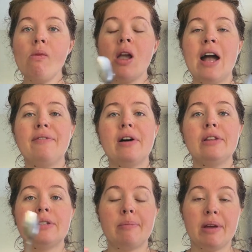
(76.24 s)
I follow
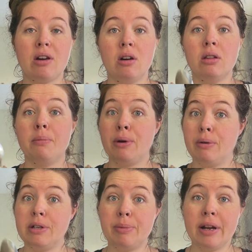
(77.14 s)
something called the
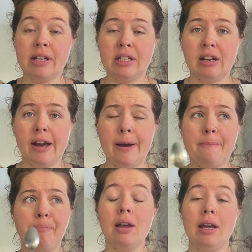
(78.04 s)
Brewer's pregnancy diet.
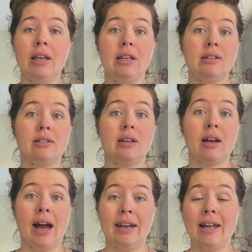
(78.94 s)
It is a
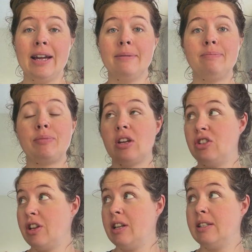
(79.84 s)
guideline. I'll
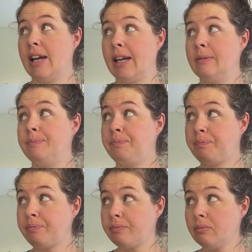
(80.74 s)
show you in a second.
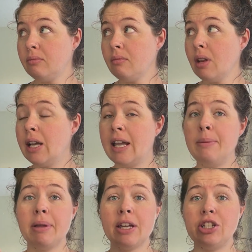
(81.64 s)
I keep
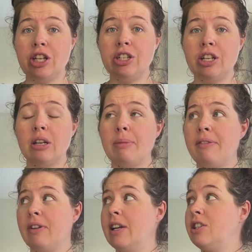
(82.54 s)
like a cheat sheet on my
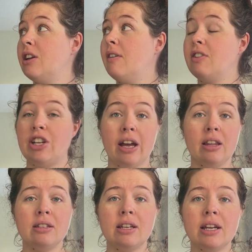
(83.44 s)
fridge of a
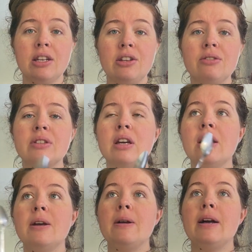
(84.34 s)
checklist I can use.
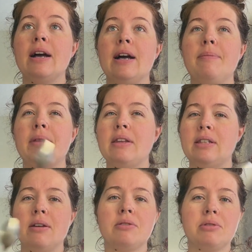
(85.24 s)
That
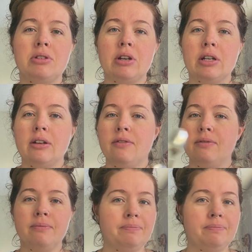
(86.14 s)
sounds restrictive.